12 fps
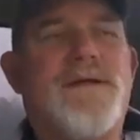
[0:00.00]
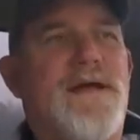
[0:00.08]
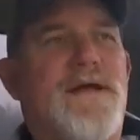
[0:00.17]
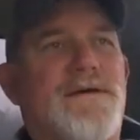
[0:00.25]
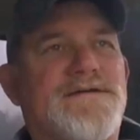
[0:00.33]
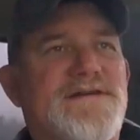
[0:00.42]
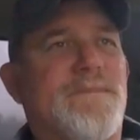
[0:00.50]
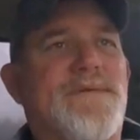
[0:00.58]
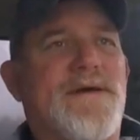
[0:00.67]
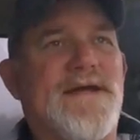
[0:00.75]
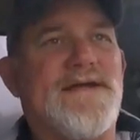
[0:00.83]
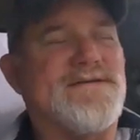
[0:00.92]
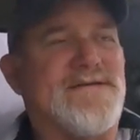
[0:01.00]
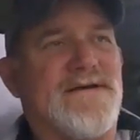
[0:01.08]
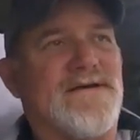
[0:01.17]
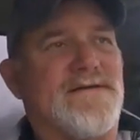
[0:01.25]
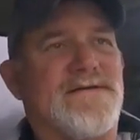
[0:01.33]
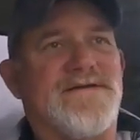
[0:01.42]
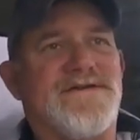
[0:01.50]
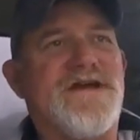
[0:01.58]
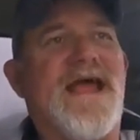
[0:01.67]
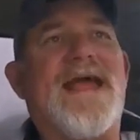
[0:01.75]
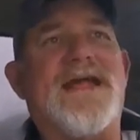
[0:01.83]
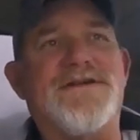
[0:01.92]
You know, something needs to
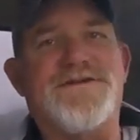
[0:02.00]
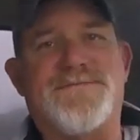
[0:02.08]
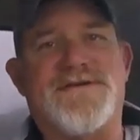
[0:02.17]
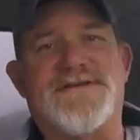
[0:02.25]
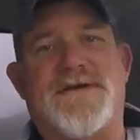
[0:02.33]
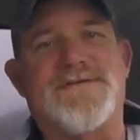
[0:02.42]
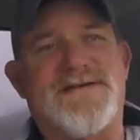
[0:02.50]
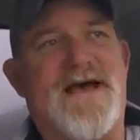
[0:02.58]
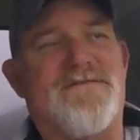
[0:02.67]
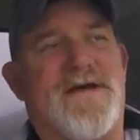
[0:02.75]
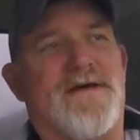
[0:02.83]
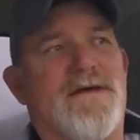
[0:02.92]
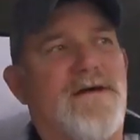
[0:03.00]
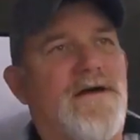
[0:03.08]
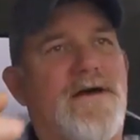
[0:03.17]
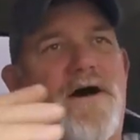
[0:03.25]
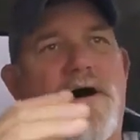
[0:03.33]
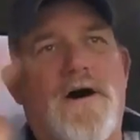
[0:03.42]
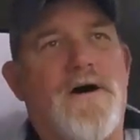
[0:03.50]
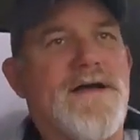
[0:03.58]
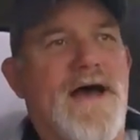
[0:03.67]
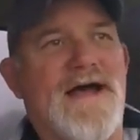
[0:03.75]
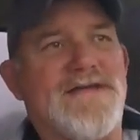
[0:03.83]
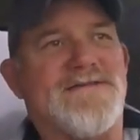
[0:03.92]
change, because I was having all
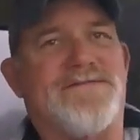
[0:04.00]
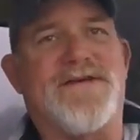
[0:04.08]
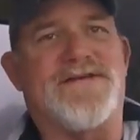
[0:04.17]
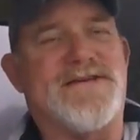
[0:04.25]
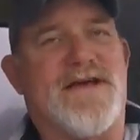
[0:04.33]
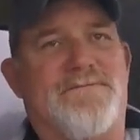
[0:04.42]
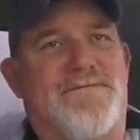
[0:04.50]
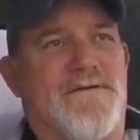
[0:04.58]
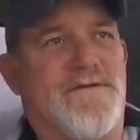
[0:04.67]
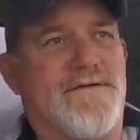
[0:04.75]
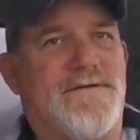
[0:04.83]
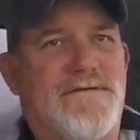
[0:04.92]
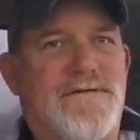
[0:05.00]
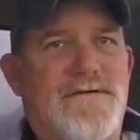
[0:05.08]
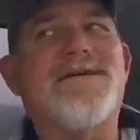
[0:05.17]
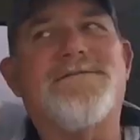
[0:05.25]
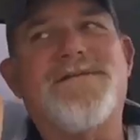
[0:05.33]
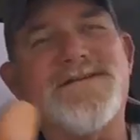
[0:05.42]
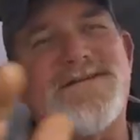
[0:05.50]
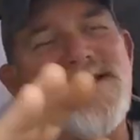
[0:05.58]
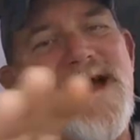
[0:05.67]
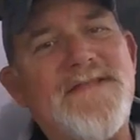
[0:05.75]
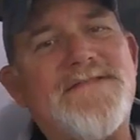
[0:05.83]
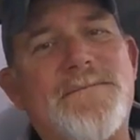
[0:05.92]
kinds of discomfort. Now, if it's
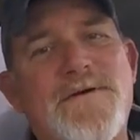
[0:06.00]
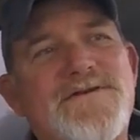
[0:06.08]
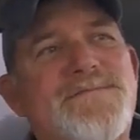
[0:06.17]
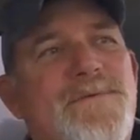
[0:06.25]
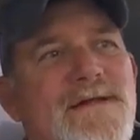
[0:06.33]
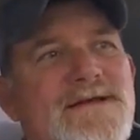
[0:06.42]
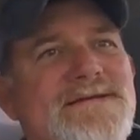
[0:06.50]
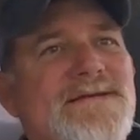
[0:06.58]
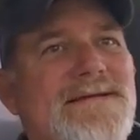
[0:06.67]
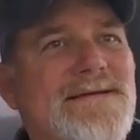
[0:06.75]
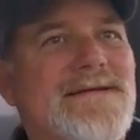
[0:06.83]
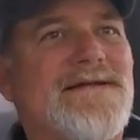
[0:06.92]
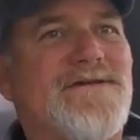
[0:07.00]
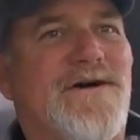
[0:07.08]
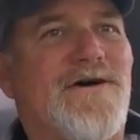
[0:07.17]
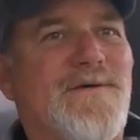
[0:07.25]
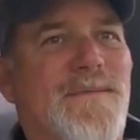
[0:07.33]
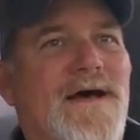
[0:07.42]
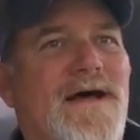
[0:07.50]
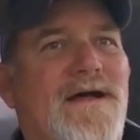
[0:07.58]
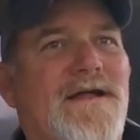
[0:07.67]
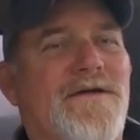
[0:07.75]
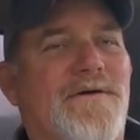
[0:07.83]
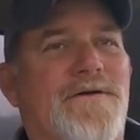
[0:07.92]
not the most pleasant thing to talk
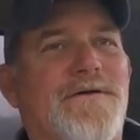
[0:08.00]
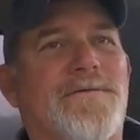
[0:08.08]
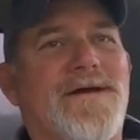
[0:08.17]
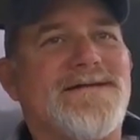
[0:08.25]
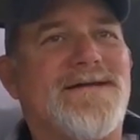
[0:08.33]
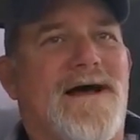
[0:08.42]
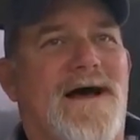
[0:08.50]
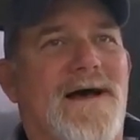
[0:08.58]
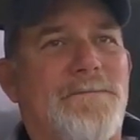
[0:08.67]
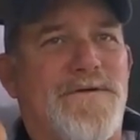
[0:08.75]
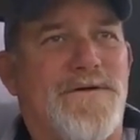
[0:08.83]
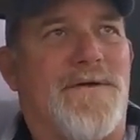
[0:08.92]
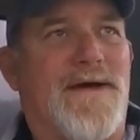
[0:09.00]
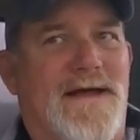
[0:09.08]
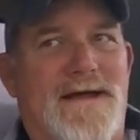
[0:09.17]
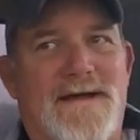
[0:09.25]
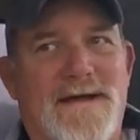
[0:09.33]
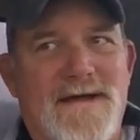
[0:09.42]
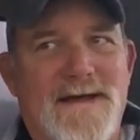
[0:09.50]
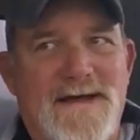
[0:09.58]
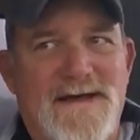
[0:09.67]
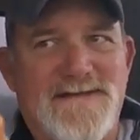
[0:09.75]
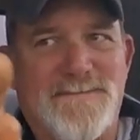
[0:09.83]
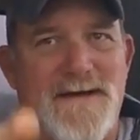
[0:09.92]
about, and the only reason I'm doing it
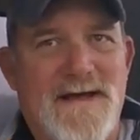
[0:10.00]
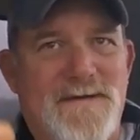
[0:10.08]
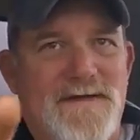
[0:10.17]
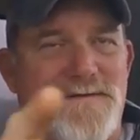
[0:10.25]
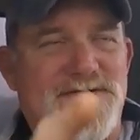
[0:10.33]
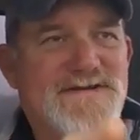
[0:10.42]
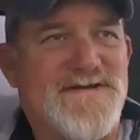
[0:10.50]
is maybe there's